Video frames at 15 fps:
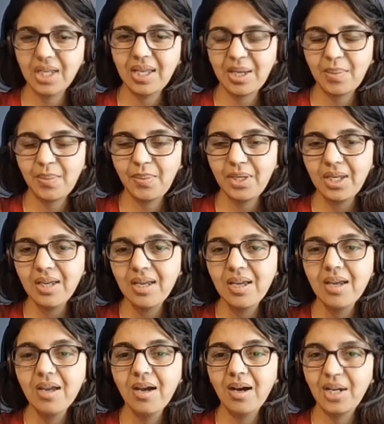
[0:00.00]
can be
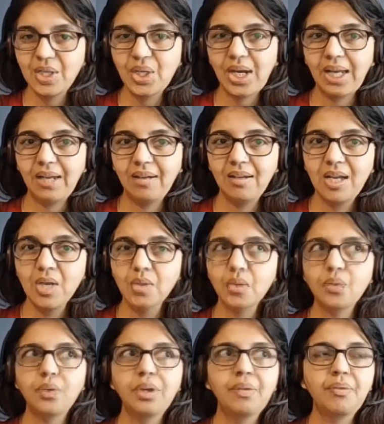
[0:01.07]
agile.
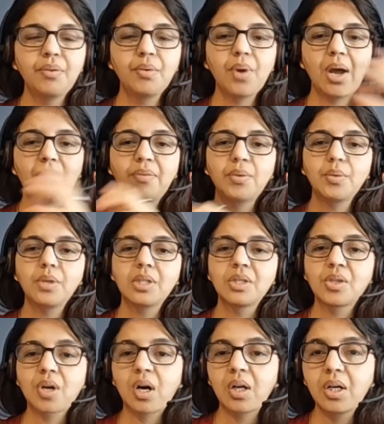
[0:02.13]
So if you have to
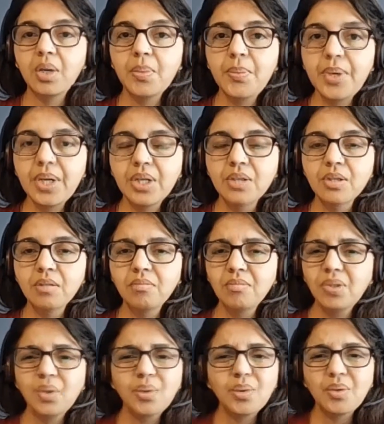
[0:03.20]
construct a bridge,
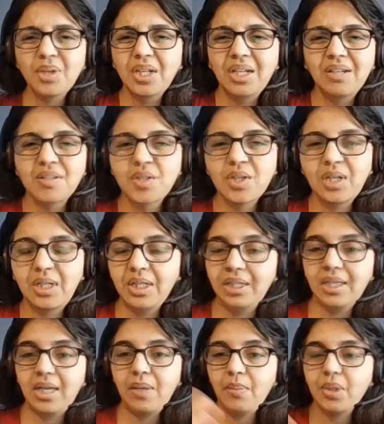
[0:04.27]
you don't need agility
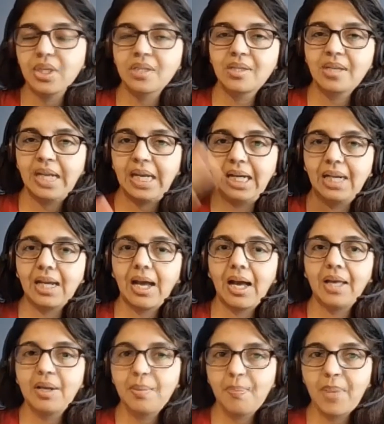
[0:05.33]
there because the
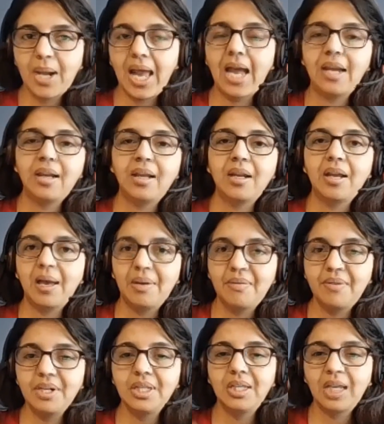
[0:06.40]
entire plan and
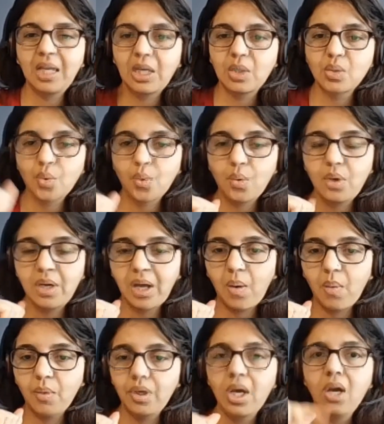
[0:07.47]
everything is rolled
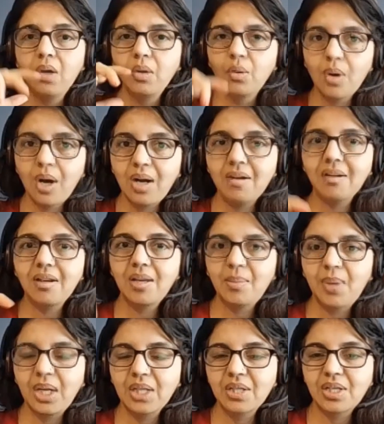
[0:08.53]
out. You can't really
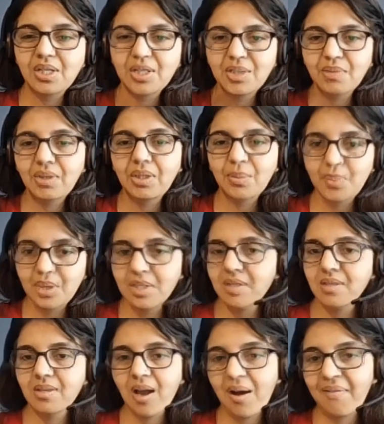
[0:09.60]
make changes when the bridge
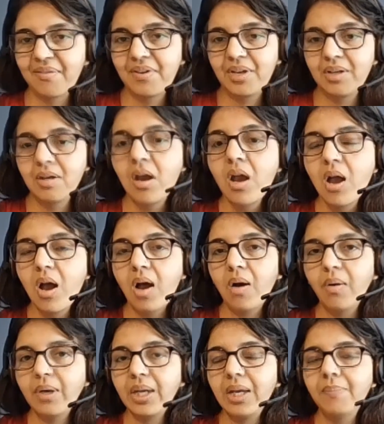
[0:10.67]
is half done.
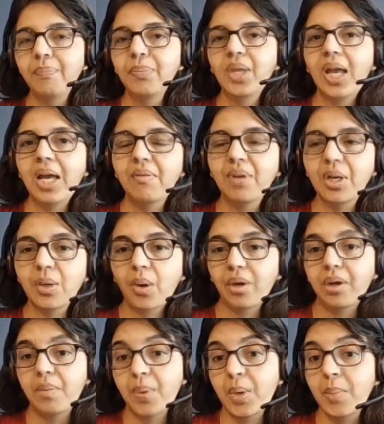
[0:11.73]
Okay, and we are talking
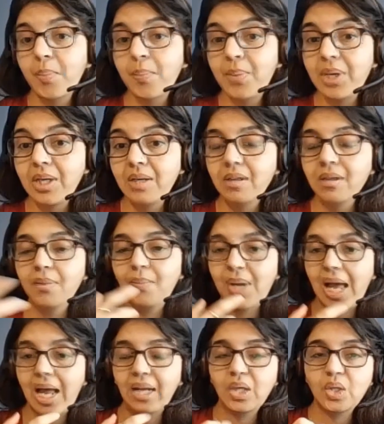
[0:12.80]
about big
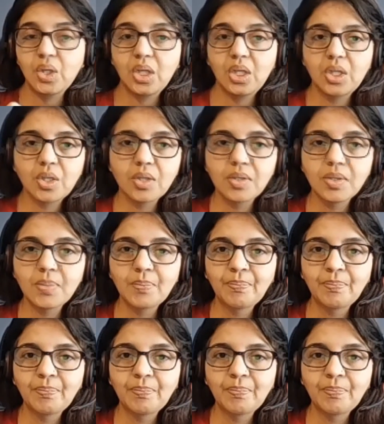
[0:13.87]
planning changes.